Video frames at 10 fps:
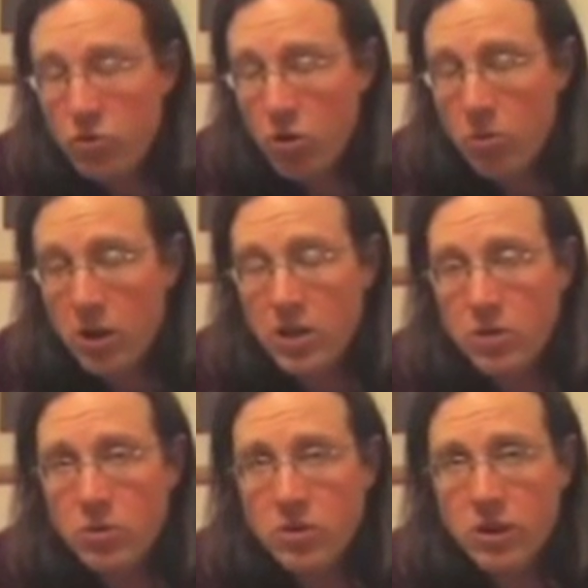normally
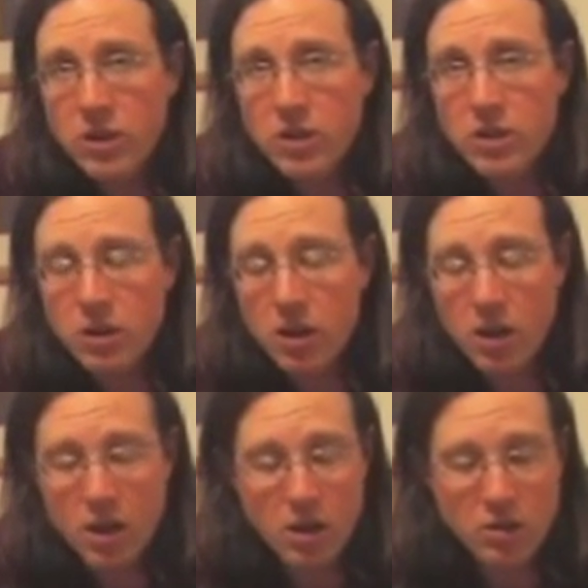you would think,
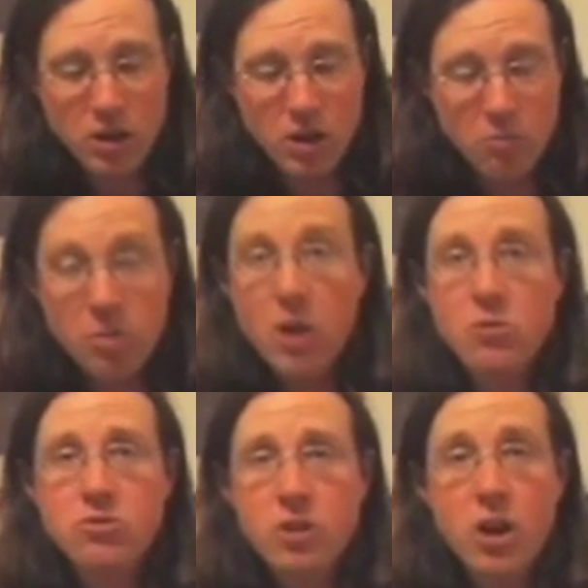you know,
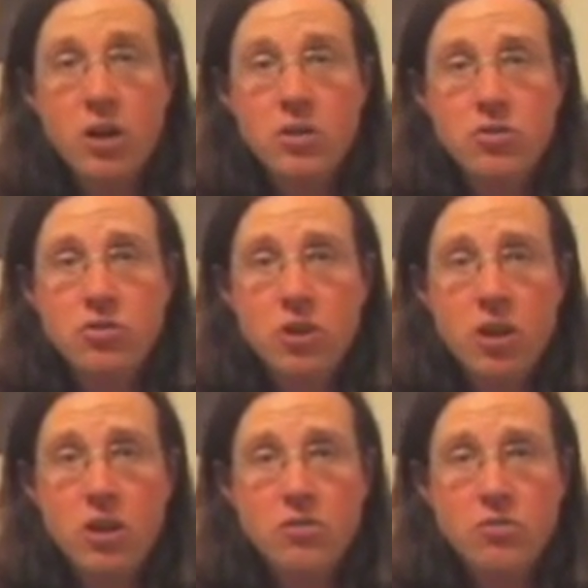blokes ironing
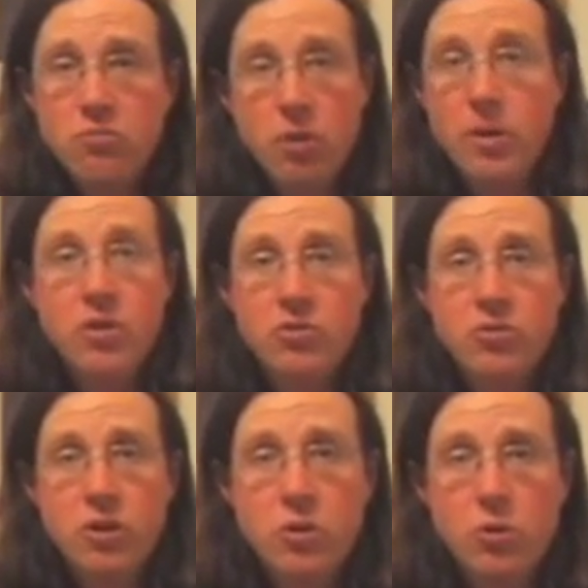shirts,
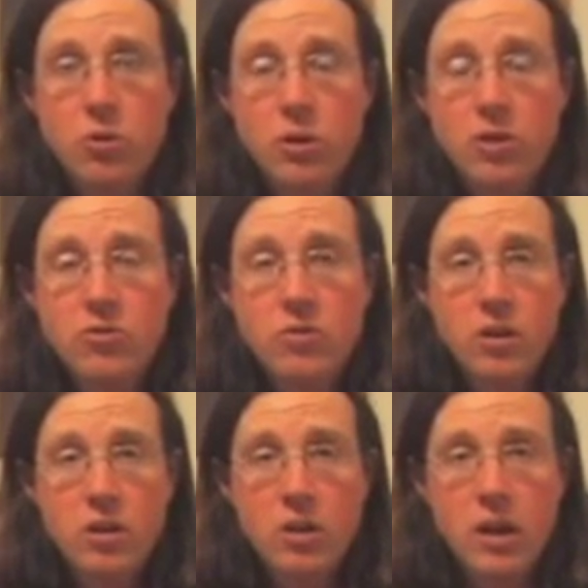rubbish and all the rest of
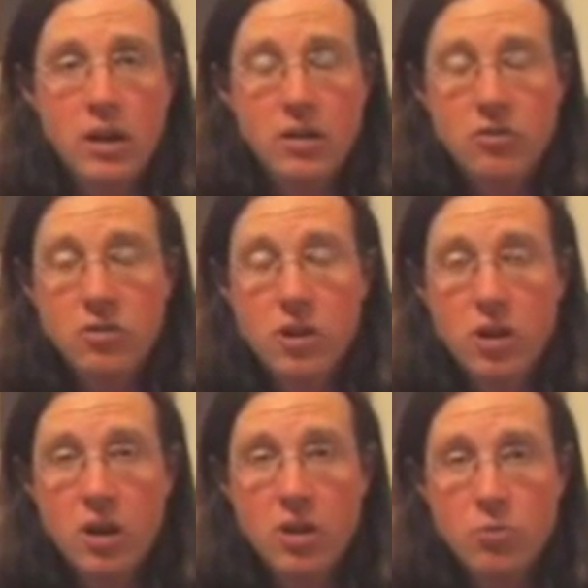it, and
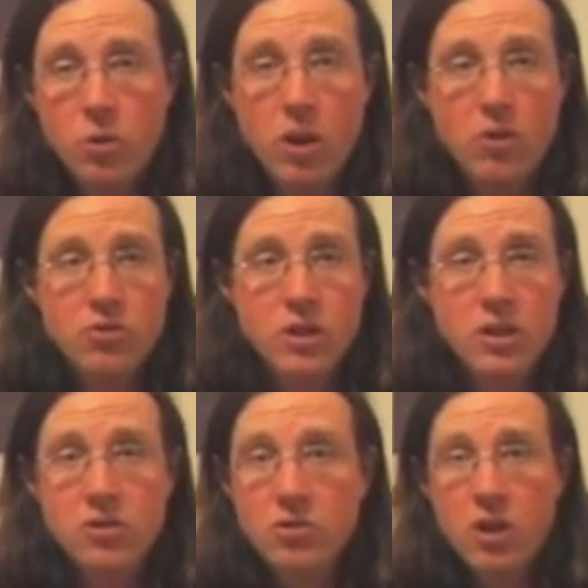it's one of those
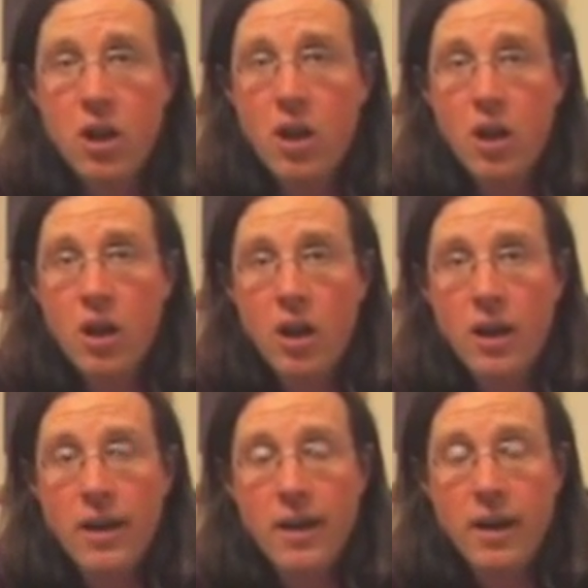things,
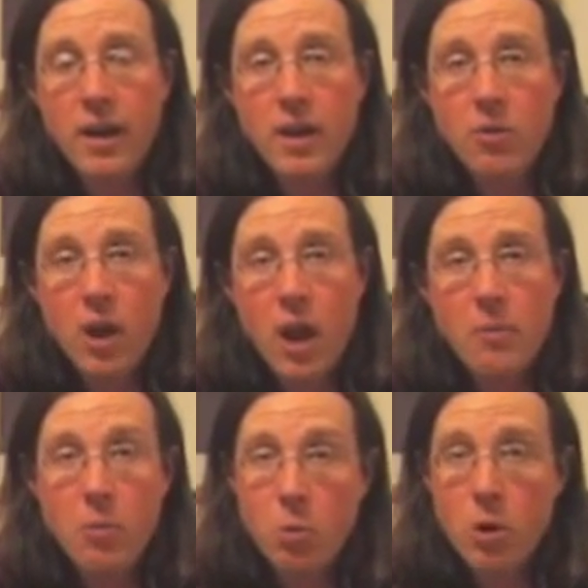here I
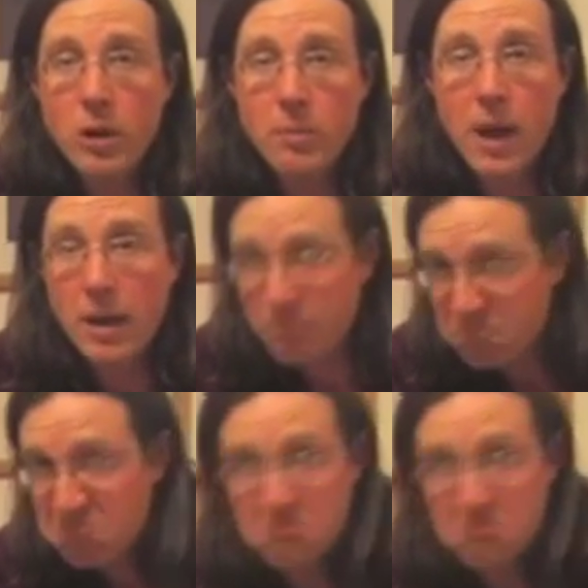am, I'm a working man,